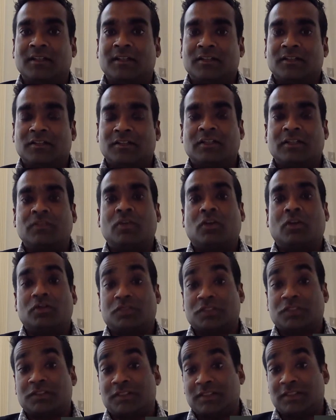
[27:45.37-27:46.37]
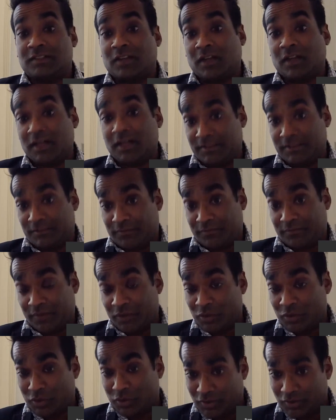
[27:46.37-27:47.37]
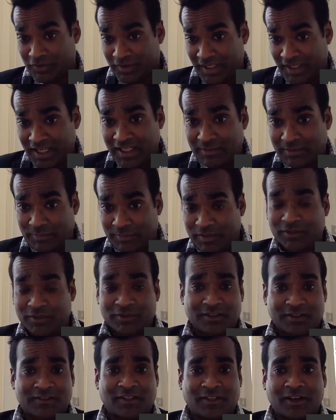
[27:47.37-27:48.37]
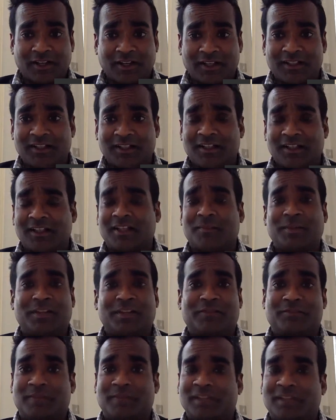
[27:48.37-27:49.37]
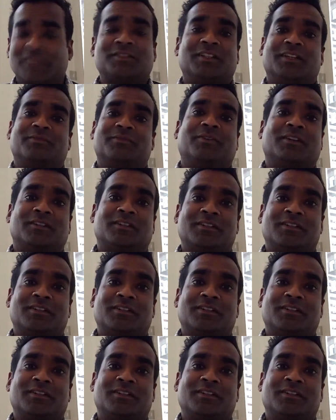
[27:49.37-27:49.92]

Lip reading: So you're not just designing for functional need, but you're designing a little bit of mischief.